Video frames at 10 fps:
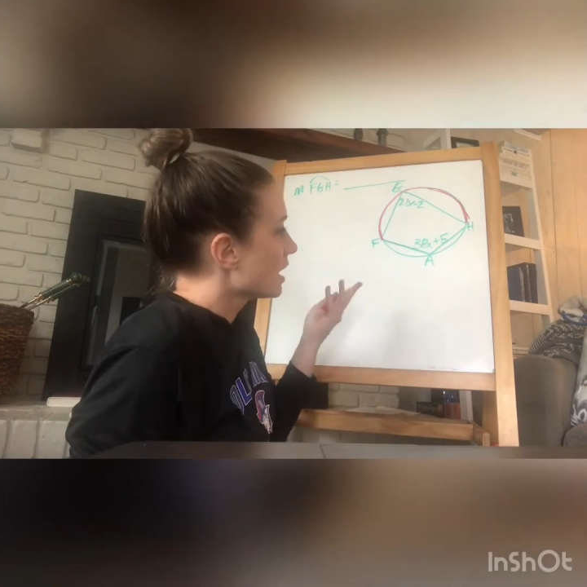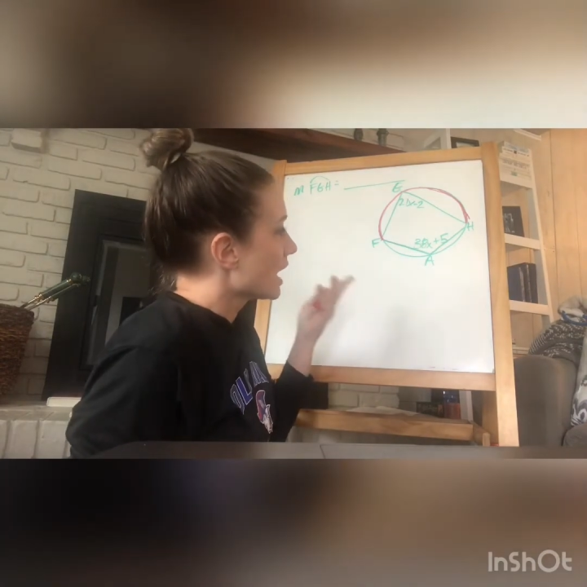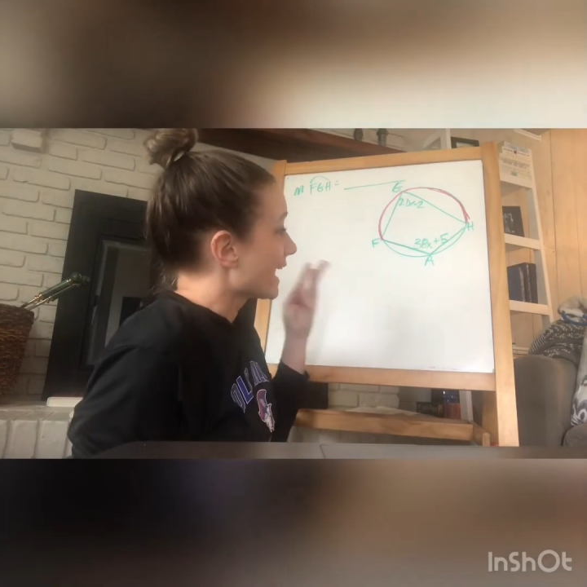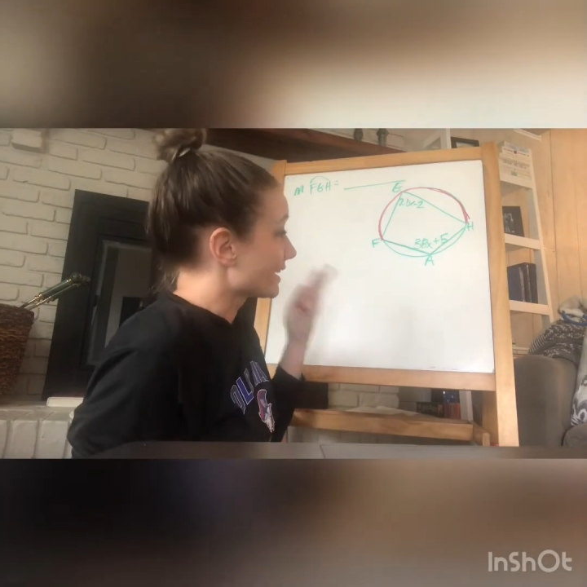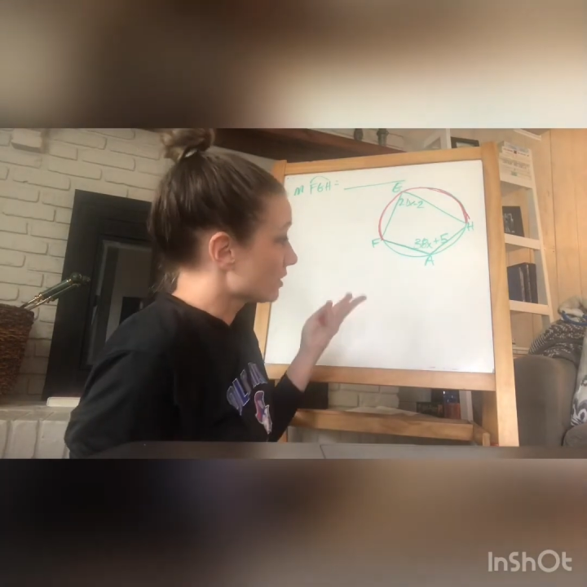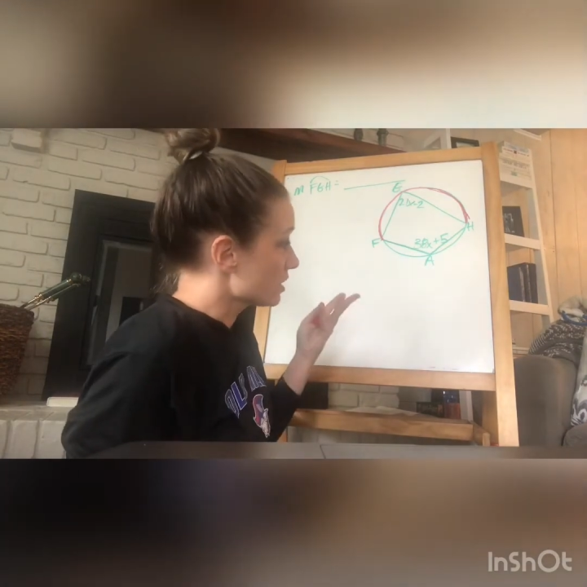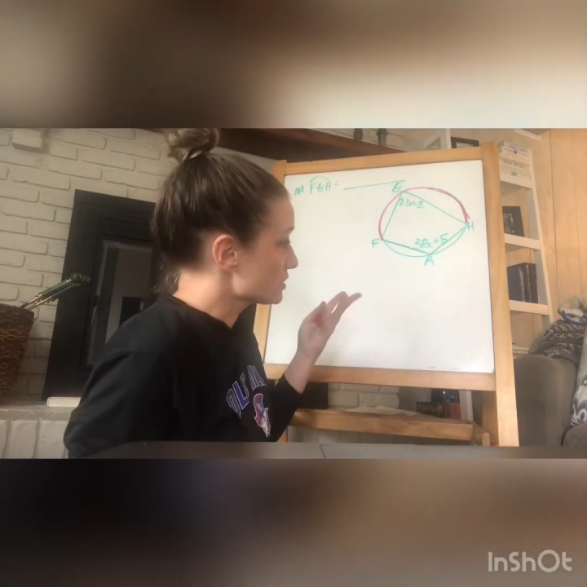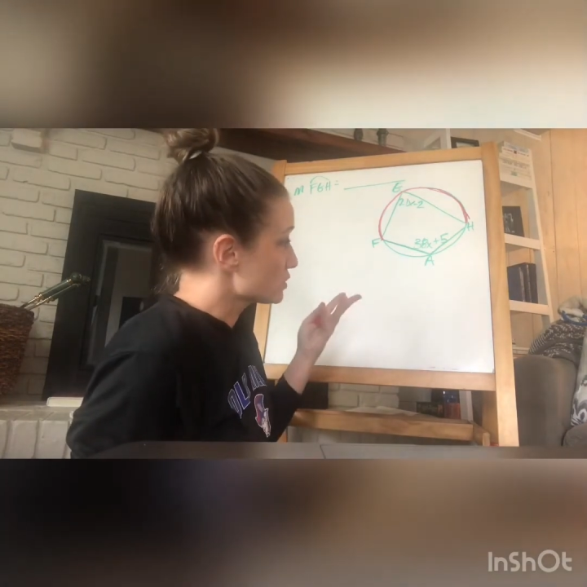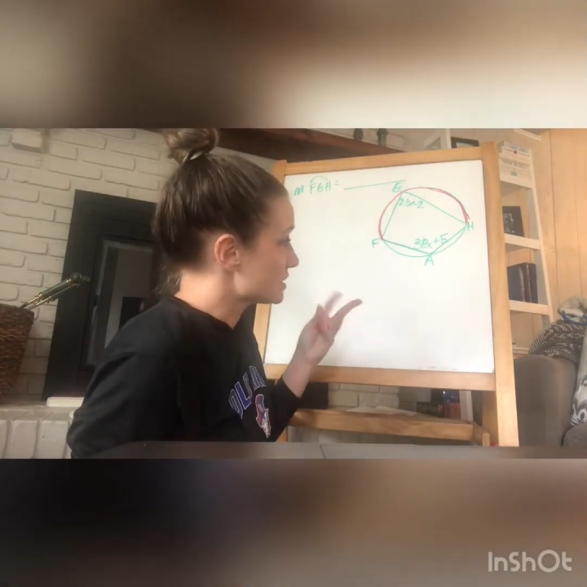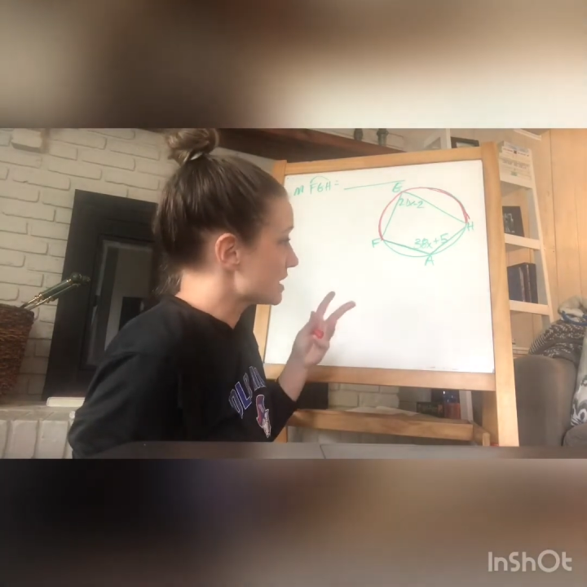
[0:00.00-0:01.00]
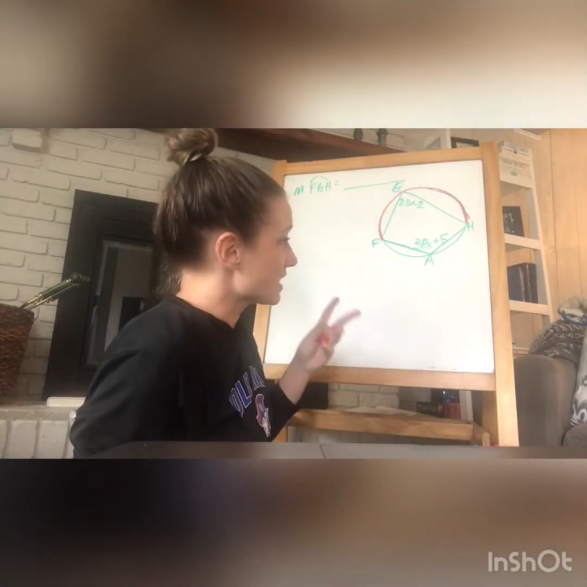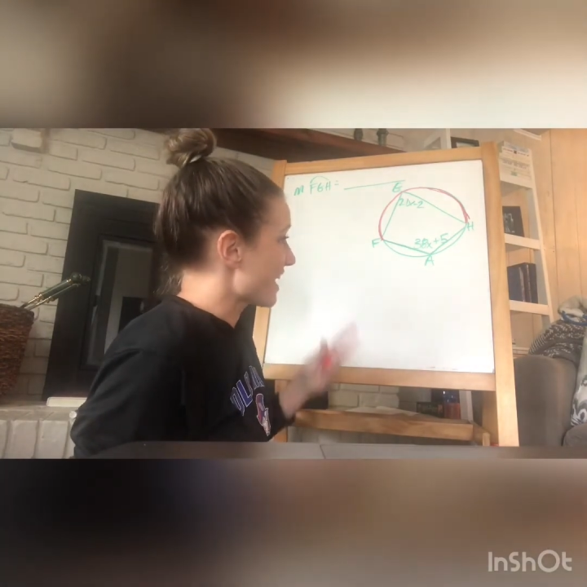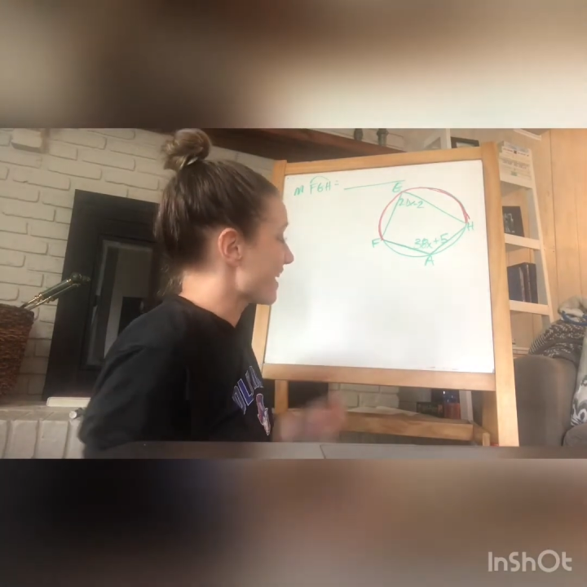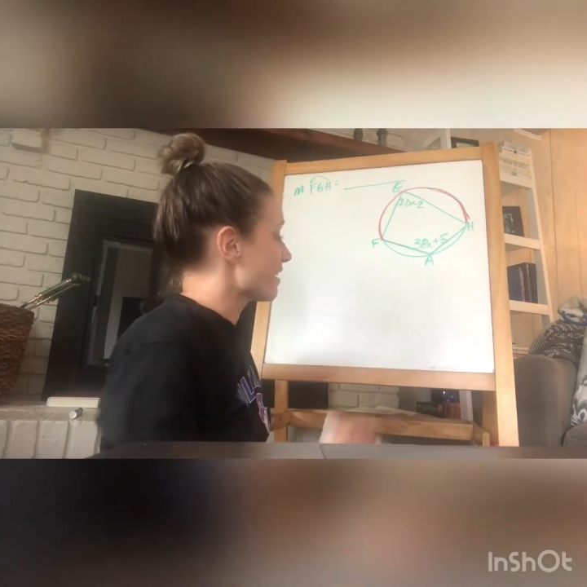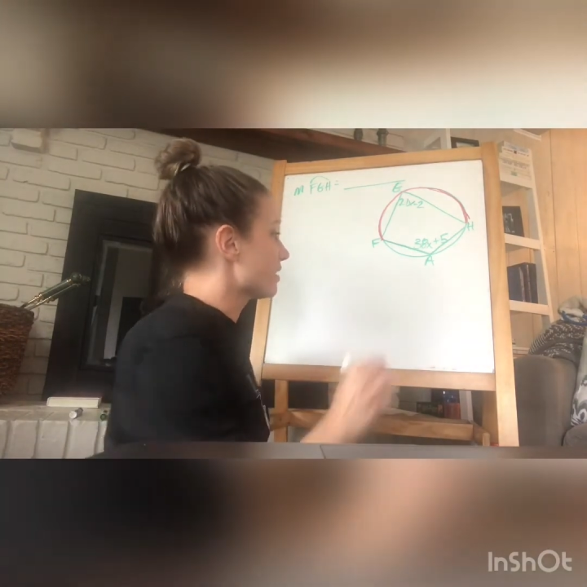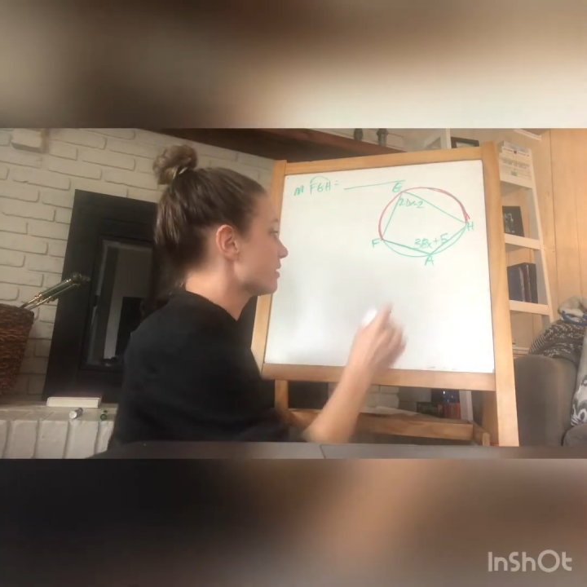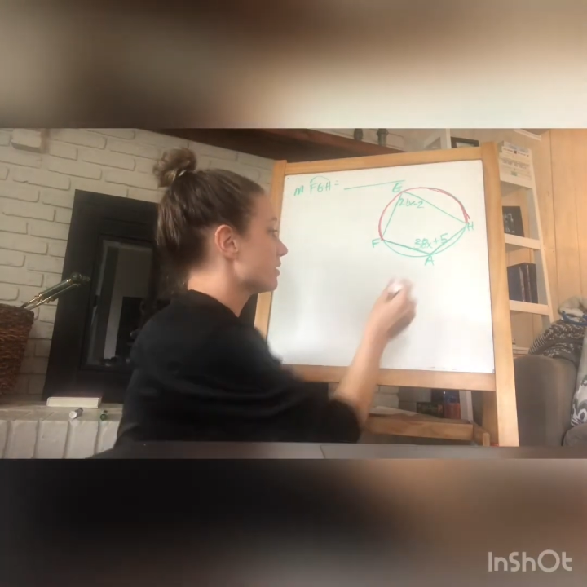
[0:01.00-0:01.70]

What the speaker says: I can also see that